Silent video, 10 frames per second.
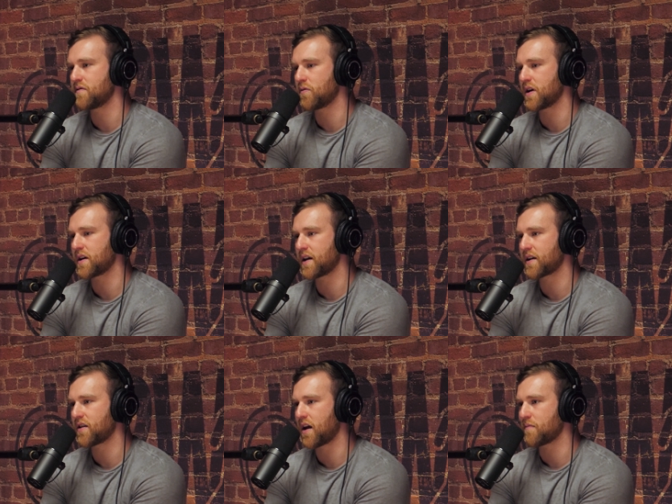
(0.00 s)
of what like
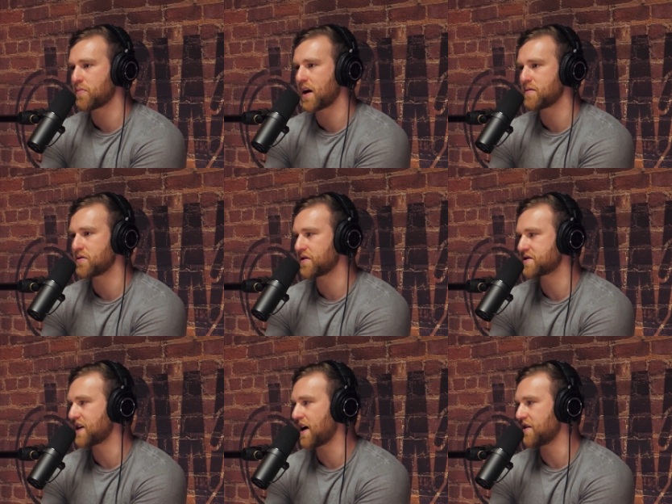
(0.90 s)
a lot of bodybuilder
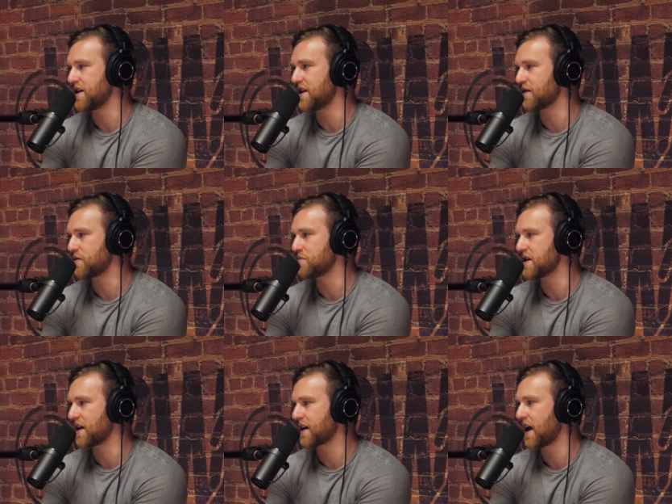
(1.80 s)
style eating would
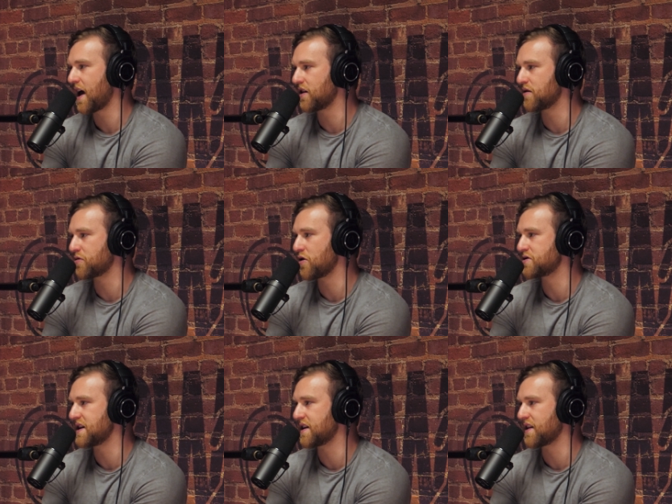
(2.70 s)
be, like hella
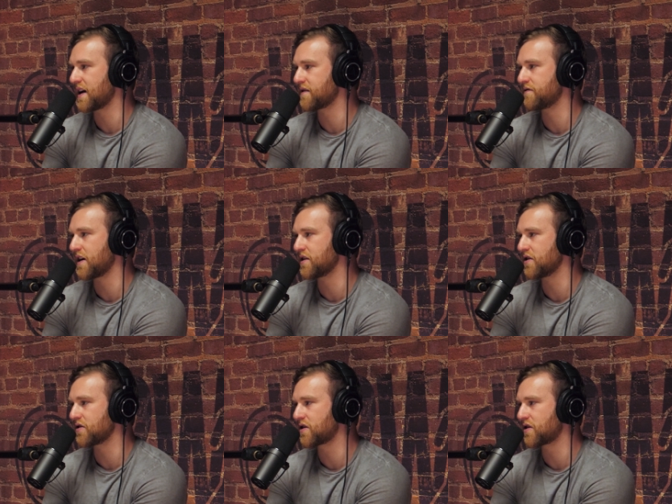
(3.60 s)
protein and like very little